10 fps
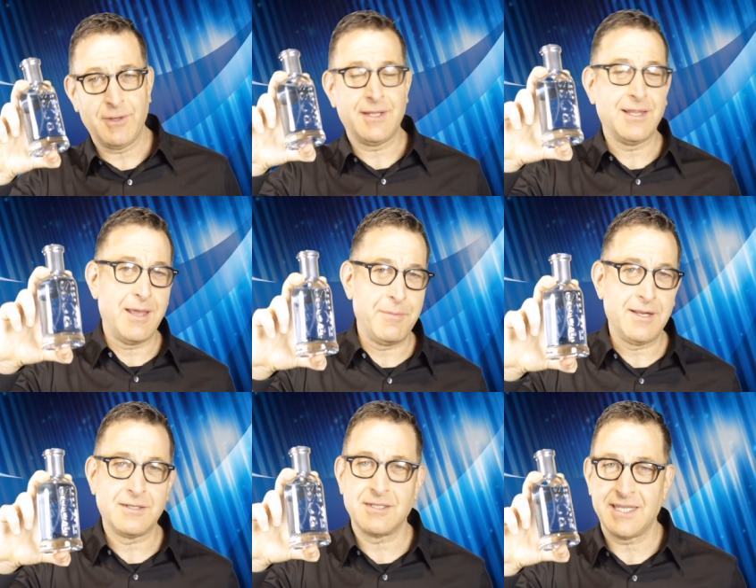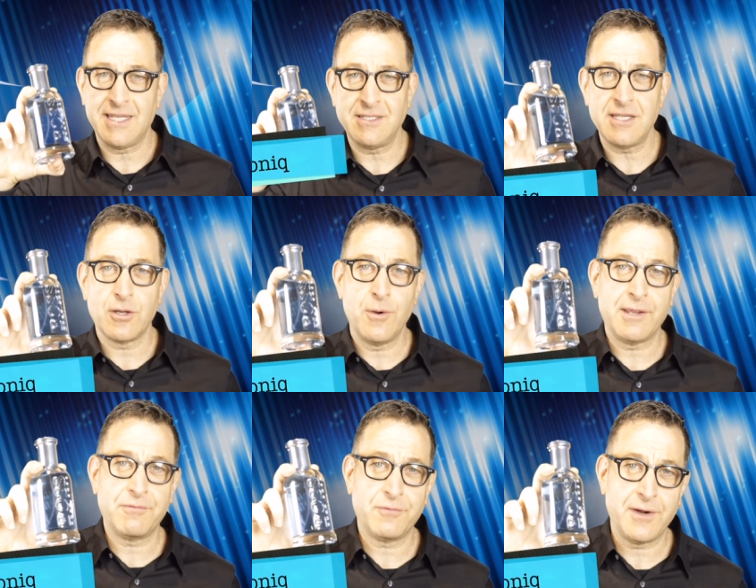and lemon. It's an
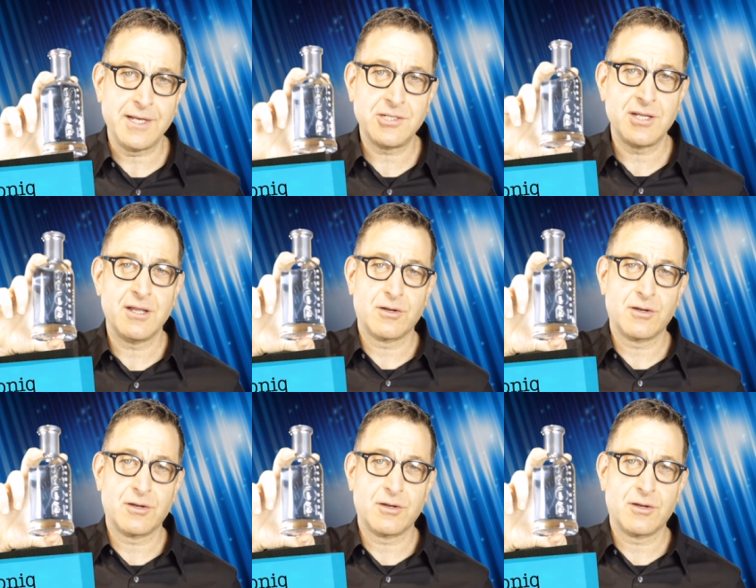easygoing, fresh,